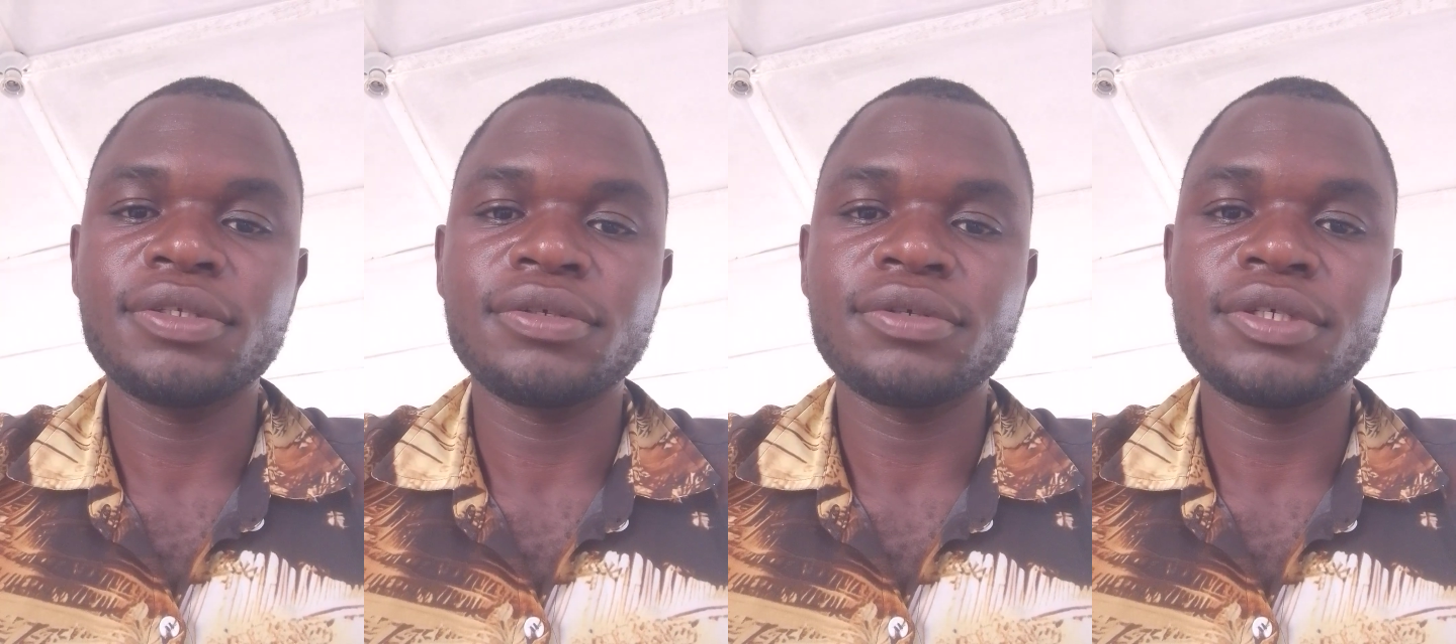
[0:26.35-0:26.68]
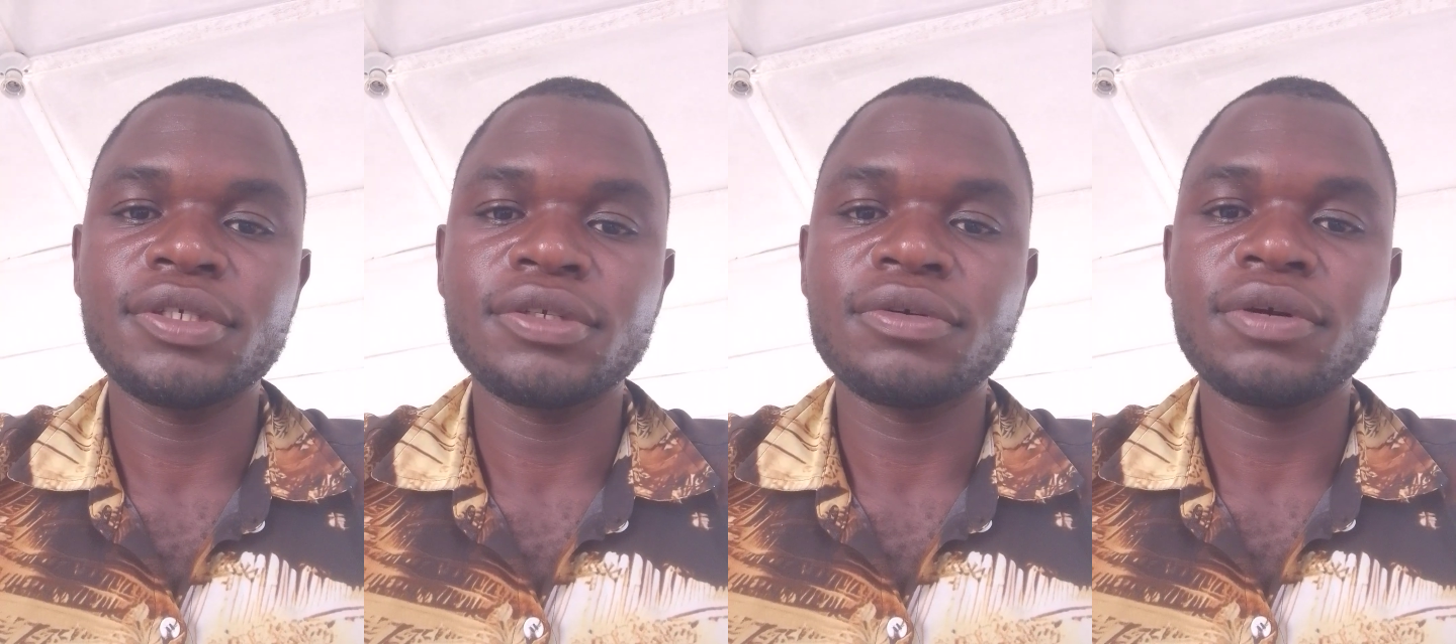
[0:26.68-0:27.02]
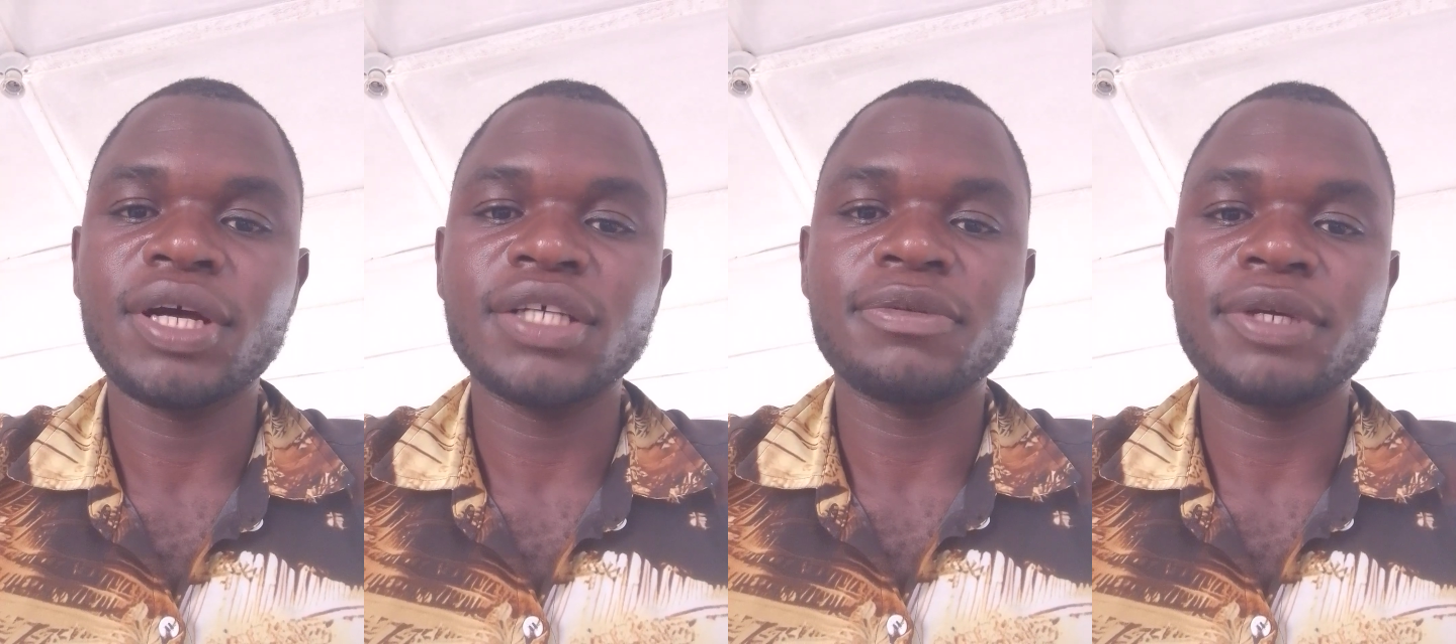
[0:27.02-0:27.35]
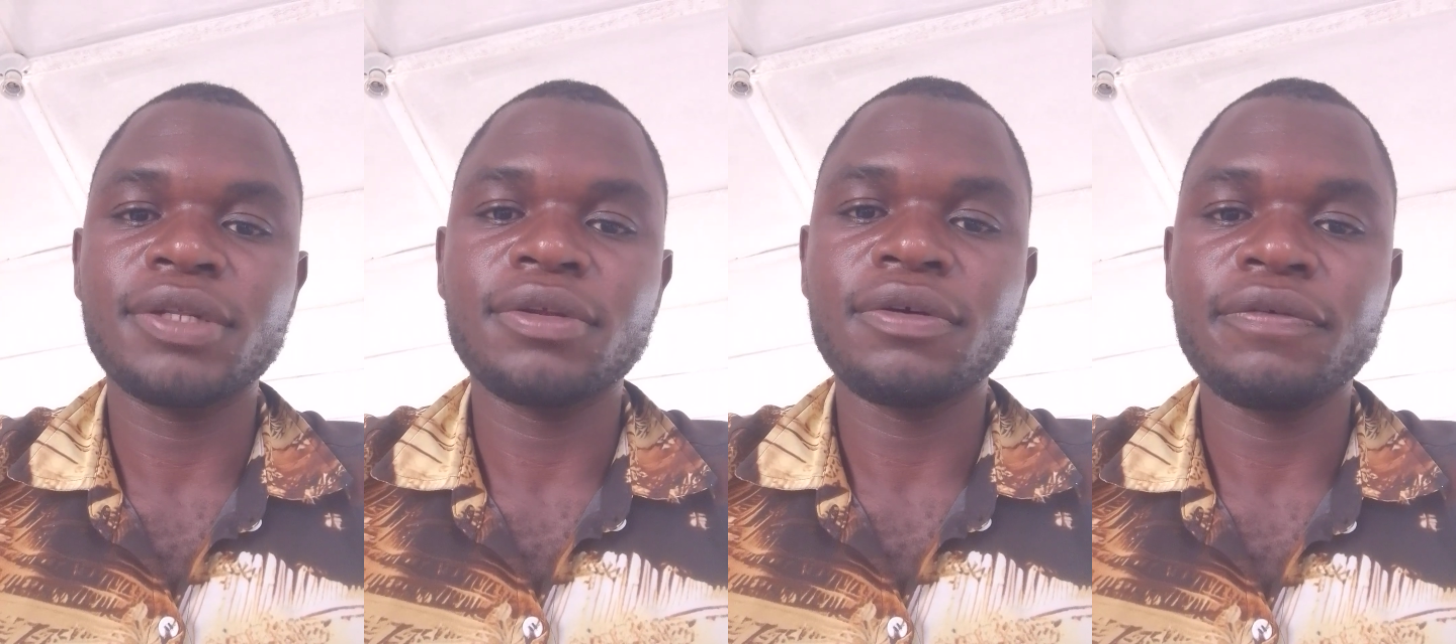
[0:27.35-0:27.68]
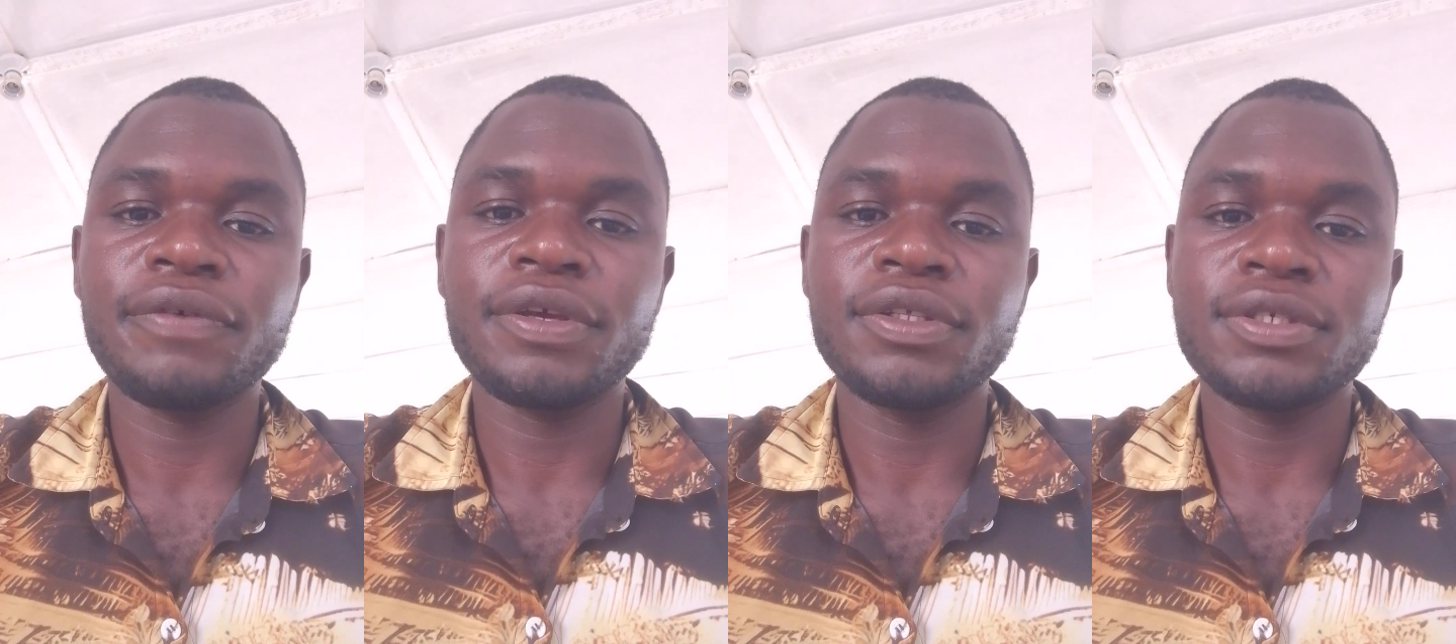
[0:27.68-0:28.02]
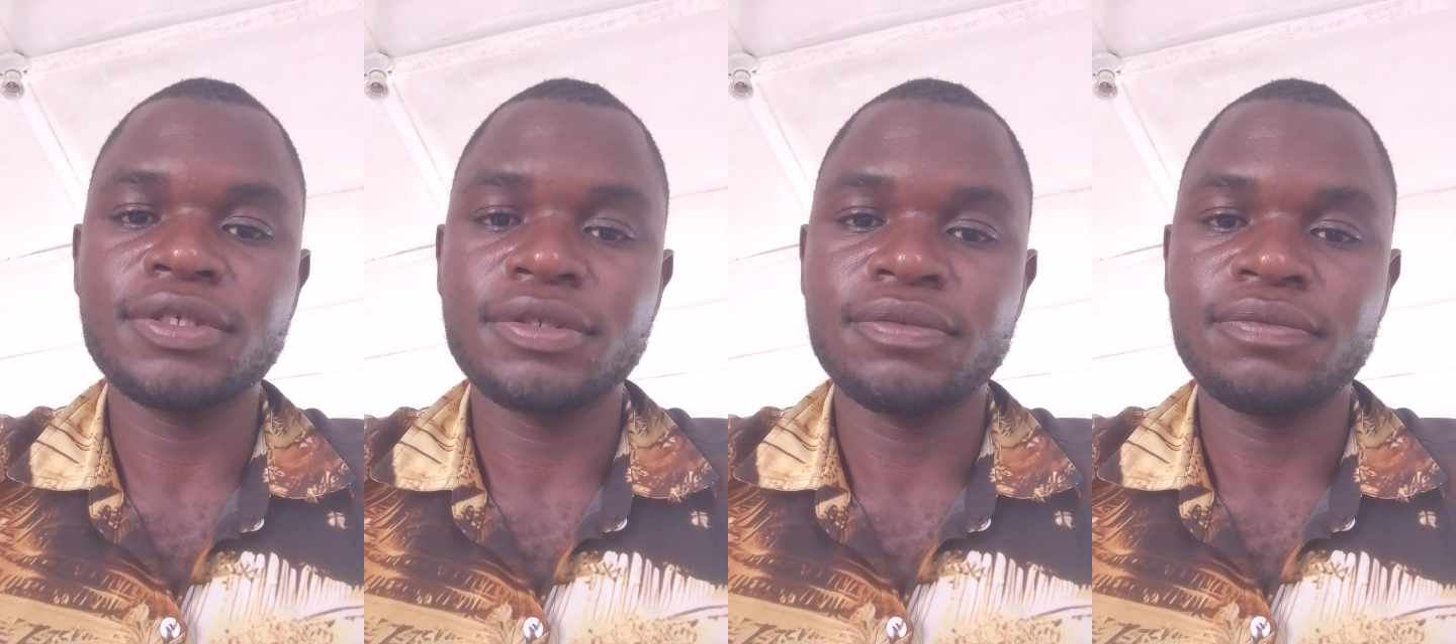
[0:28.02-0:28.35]
theoretical aspect of
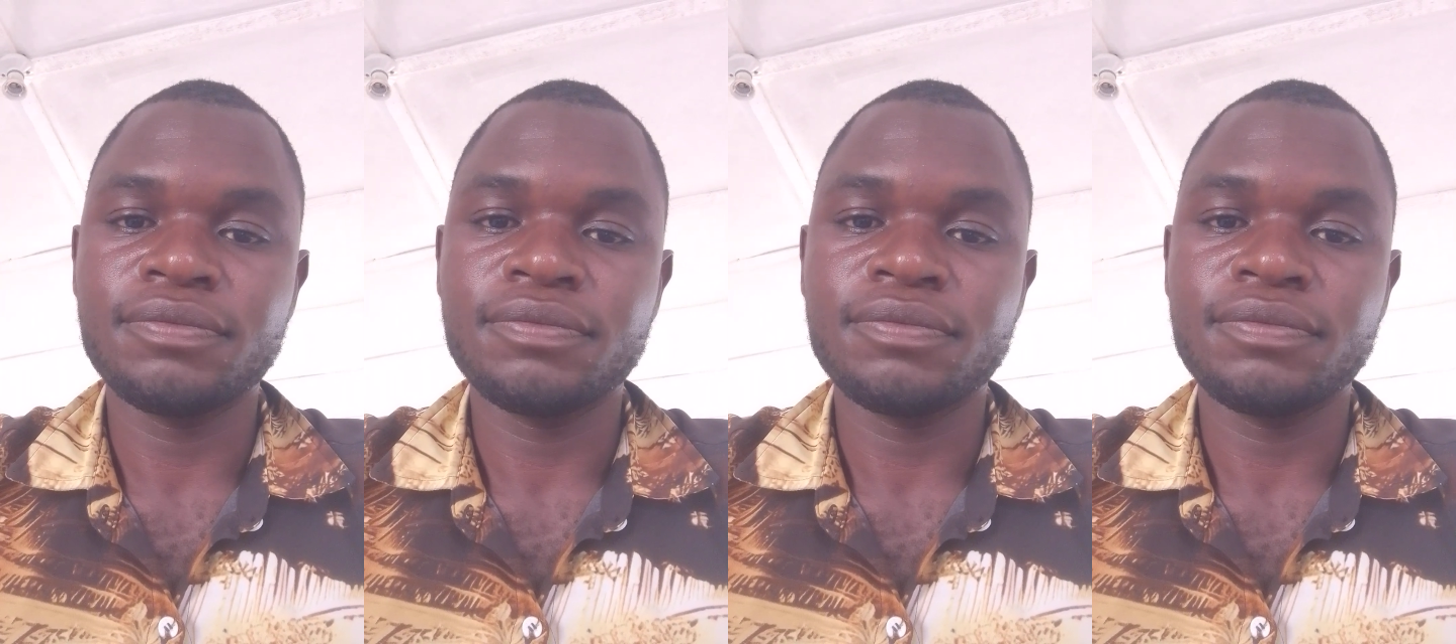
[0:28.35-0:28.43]
it,